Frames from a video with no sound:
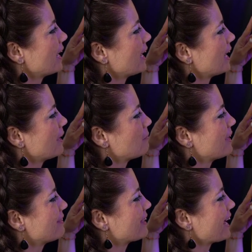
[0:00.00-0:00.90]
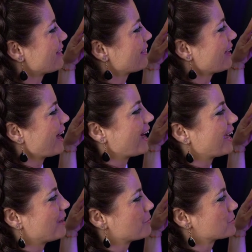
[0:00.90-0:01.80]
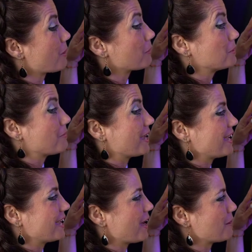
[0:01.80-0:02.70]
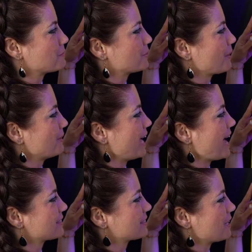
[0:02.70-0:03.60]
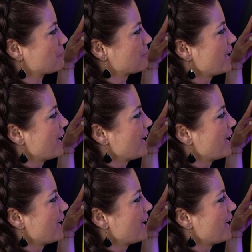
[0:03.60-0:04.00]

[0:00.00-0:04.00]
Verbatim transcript: hit me that I he was probably making it up so I would ask him.